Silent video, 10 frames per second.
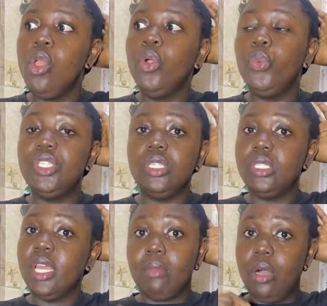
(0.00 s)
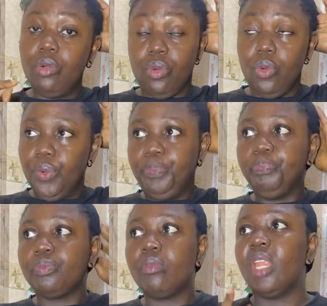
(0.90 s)
which is ekpan kuko,
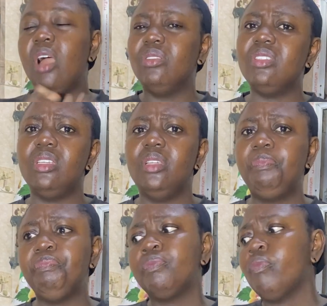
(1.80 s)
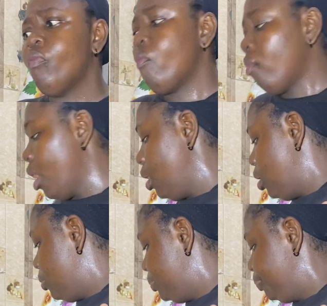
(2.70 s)
I would say
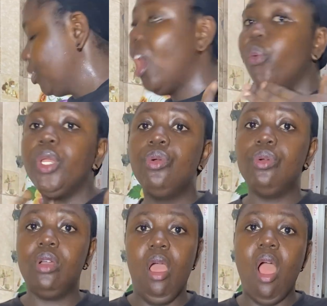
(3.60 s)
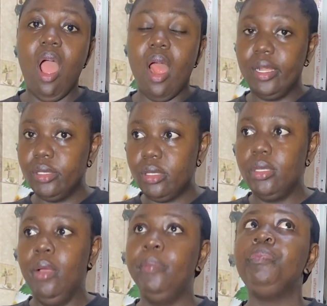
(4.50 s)
how we cook ours,
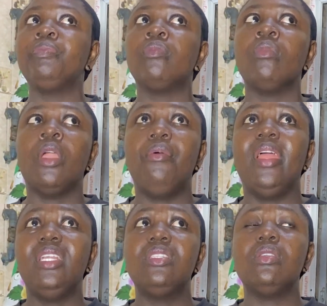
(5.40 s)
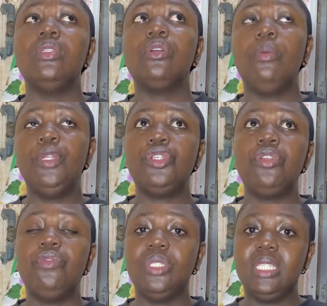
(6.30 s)
right? The combination
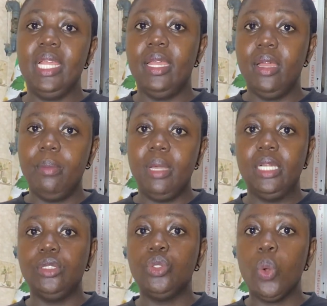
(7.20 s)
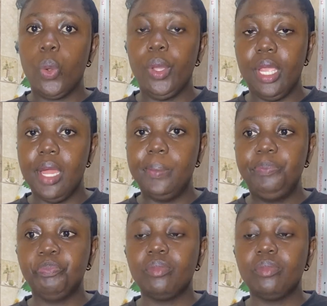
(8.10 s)
of what I am and cocoyam